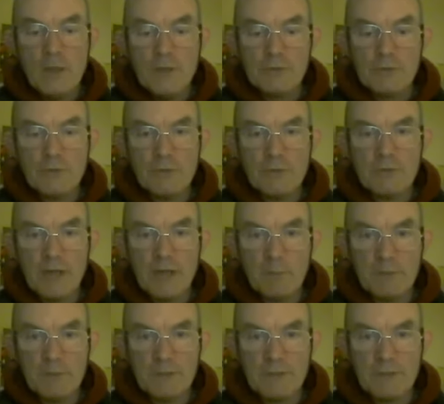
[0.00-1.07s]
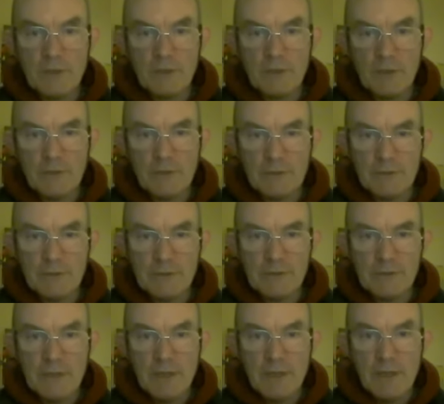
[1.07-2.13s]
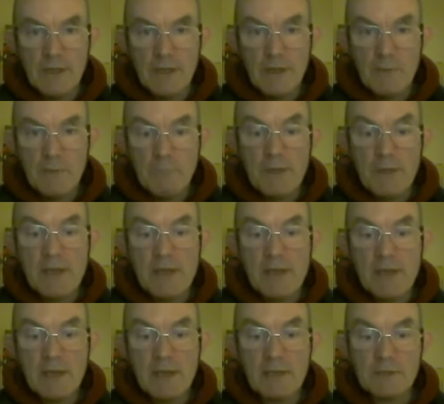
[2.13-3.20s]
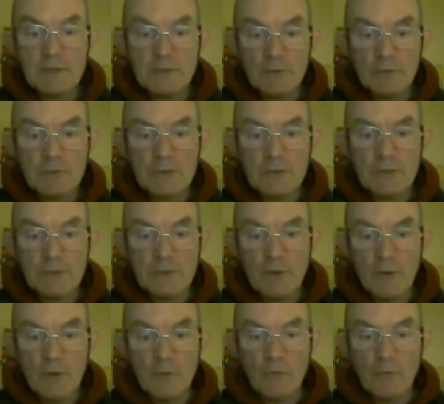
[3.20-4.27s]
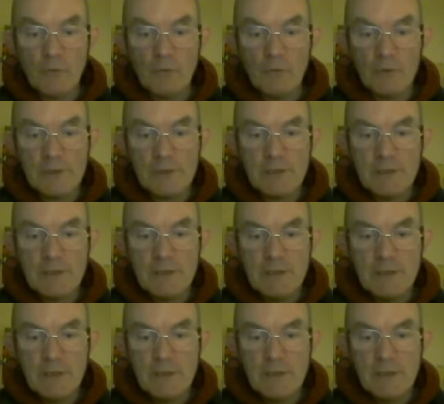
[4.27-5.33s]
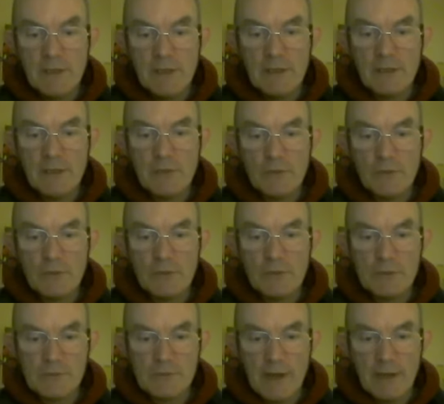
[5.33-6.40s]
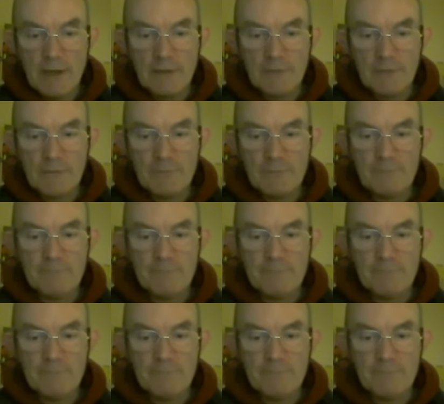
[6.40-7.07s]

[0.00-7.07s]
So the psalmist concludes be exalted, O Lord, in your strength.